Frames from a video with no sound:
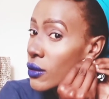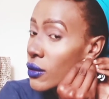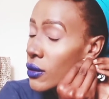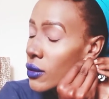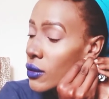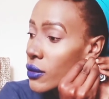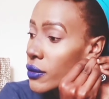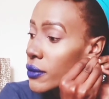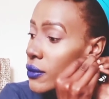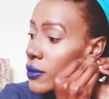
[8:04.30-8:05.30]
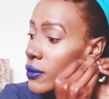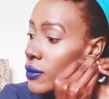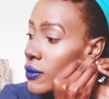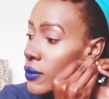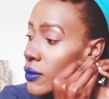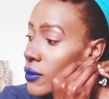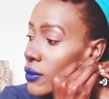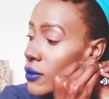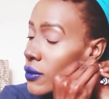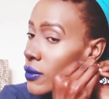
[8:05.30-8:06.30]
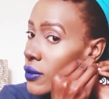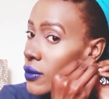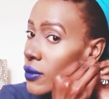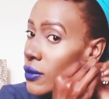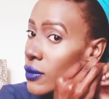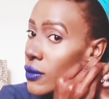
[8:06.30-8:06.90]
(silence)